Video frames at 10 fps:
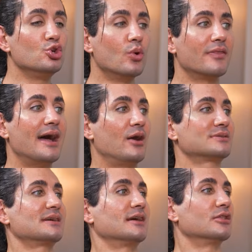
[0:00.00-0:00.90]
you on the
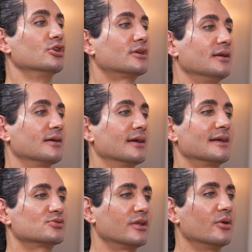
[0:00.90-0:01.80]
outside looking,
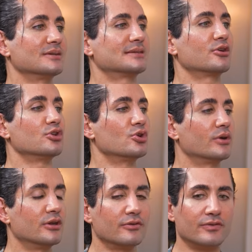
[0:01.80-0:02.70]
and that's why they always tell you
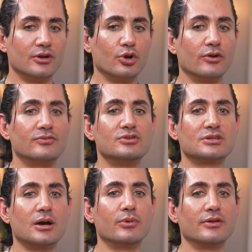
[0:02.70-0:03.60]
don't interfere, or if
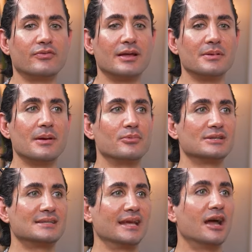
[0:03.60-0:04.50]
you come with a family
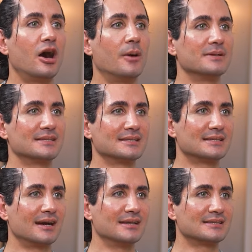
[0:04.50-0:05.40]
member, sit in
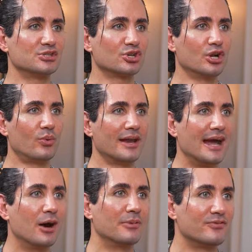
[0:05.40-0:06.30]
opposite sides because you're gonna
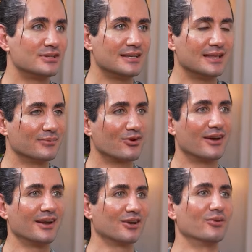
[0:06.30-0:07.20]
want to help if you see them
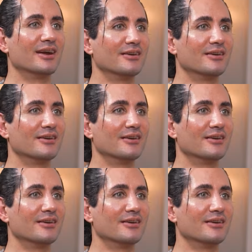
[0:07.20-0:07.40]
crying or